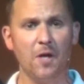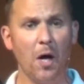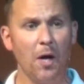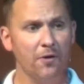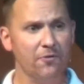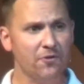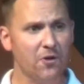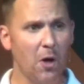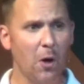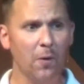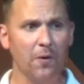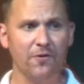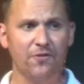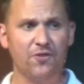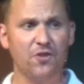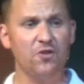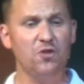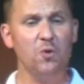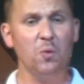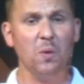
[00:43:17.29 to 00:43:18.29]
God has called
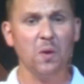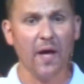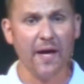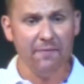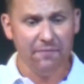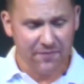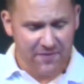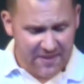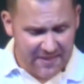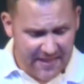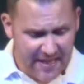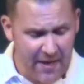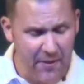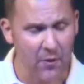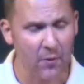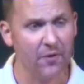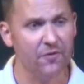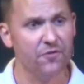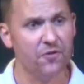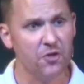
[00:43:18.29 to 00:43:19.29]
us to do life
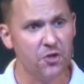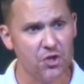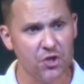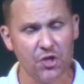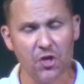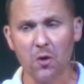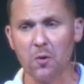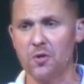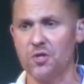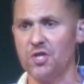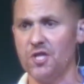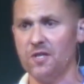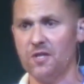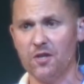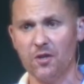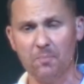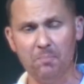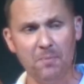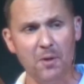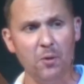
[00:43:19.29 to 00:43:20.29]
together as the church
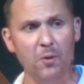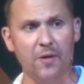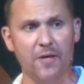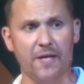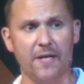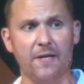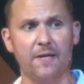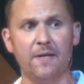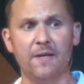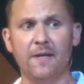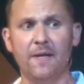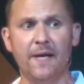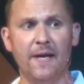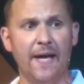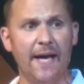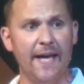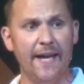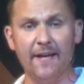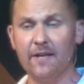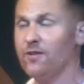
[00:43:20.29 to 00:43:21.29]
and community
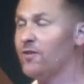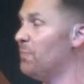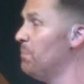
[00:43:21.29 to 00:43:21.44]
and